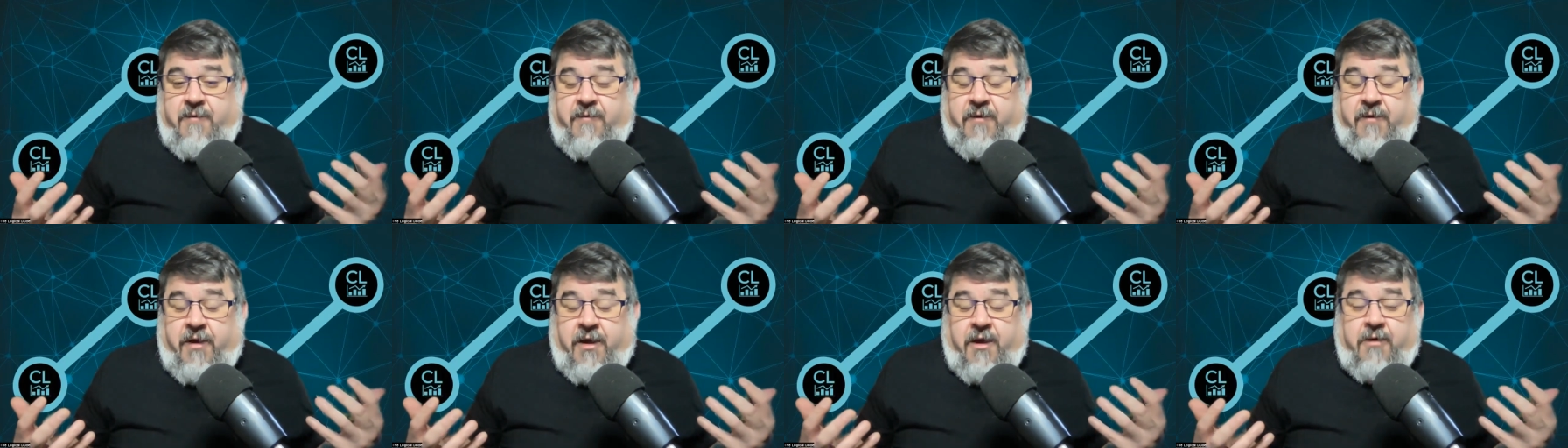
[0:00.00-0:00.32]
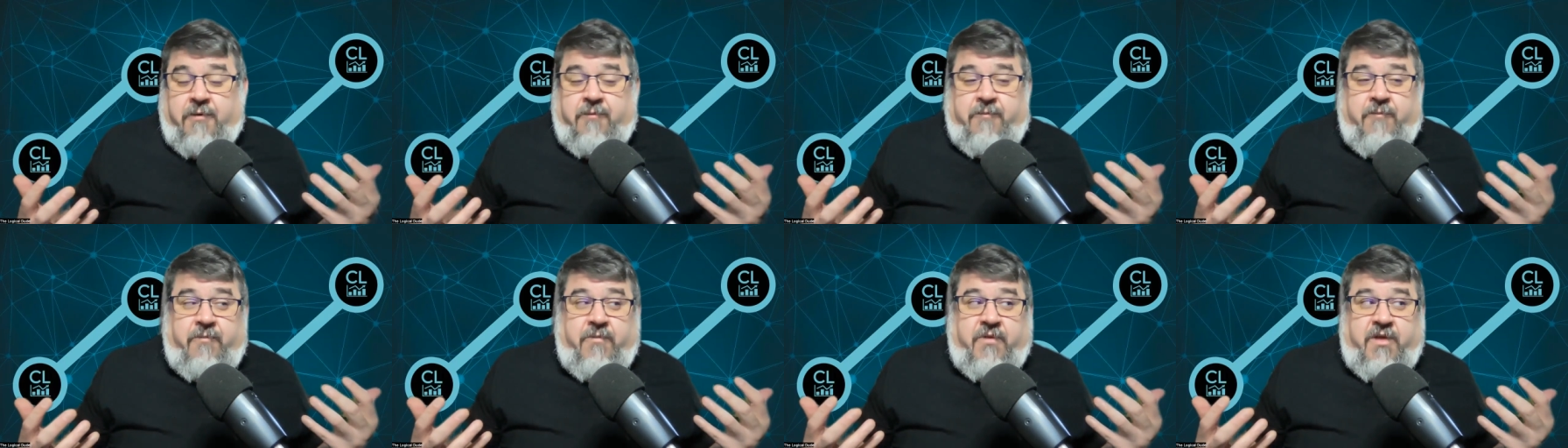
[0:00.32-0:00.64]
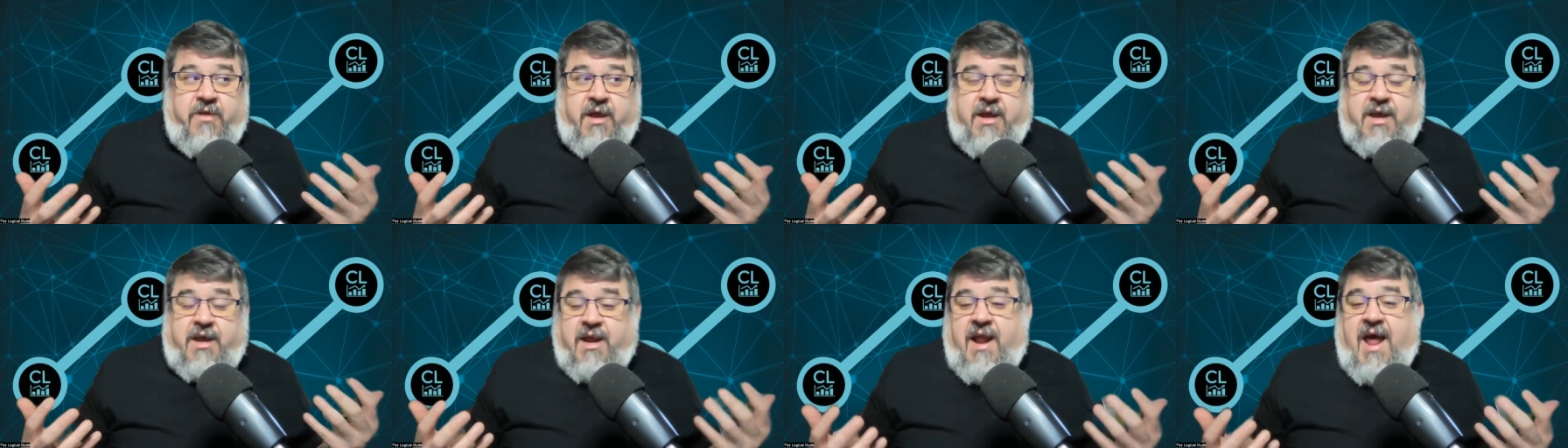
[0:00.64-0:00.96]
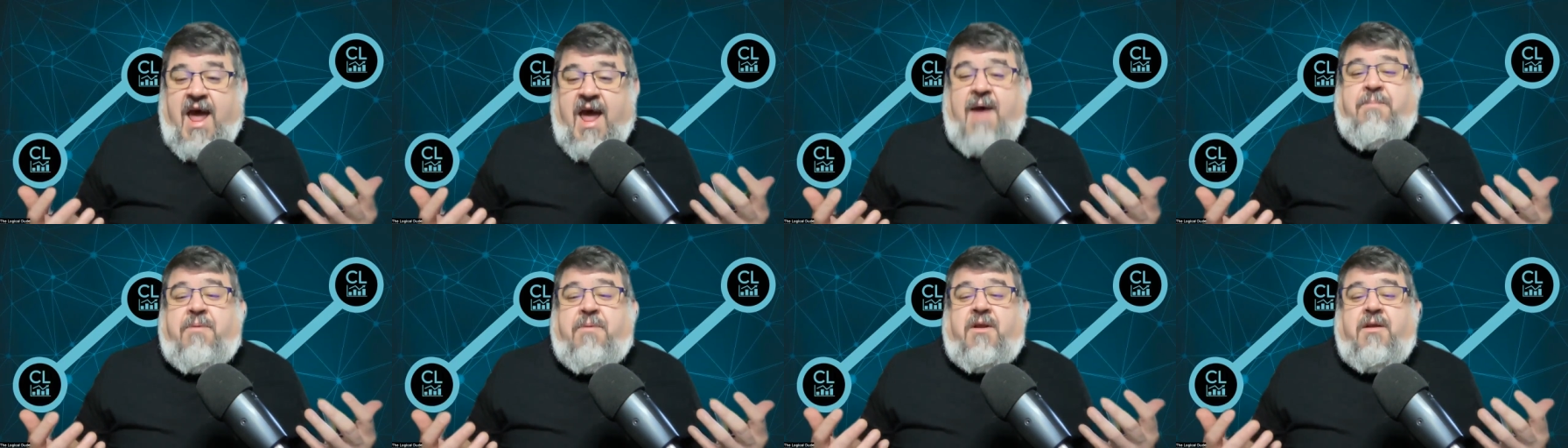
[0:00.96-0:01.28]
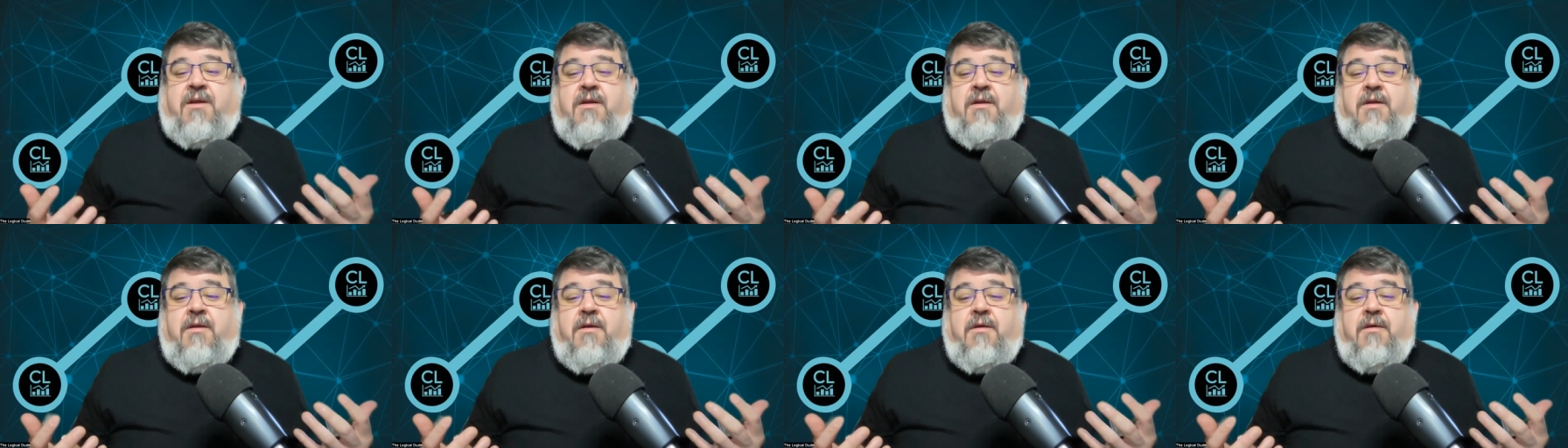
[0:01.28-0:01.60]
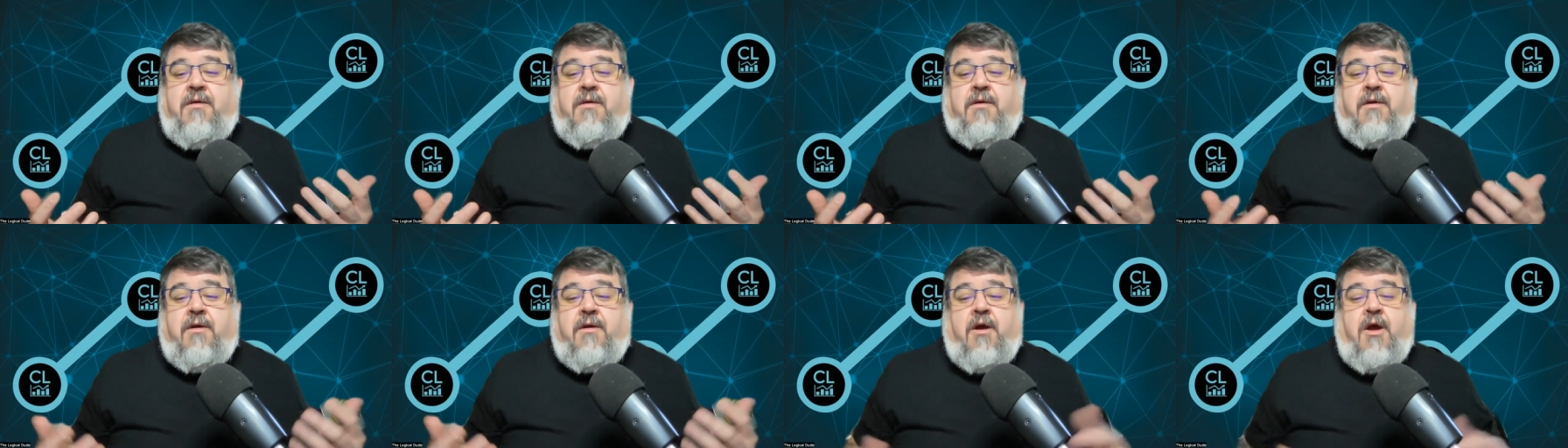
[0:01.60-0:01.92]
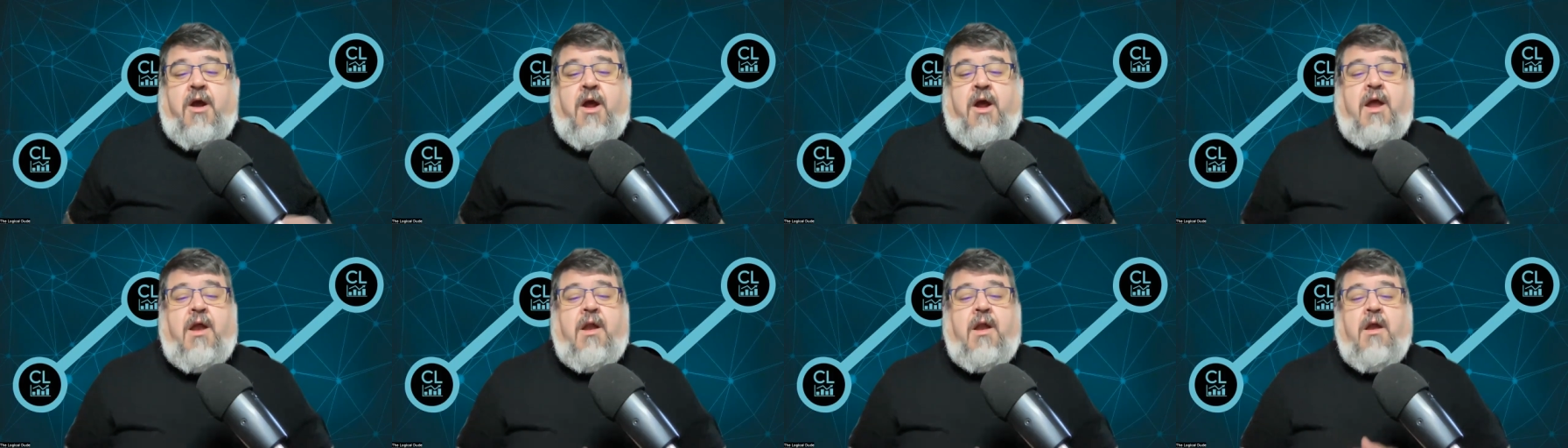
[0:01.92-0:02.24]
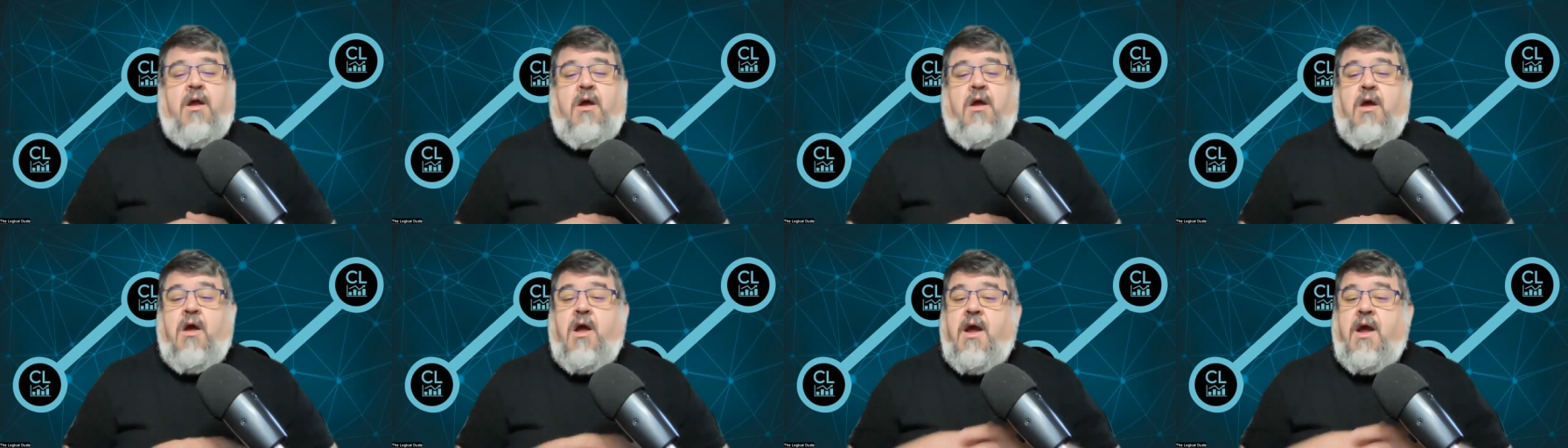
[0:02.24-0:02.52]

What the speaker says: it can happen. All right.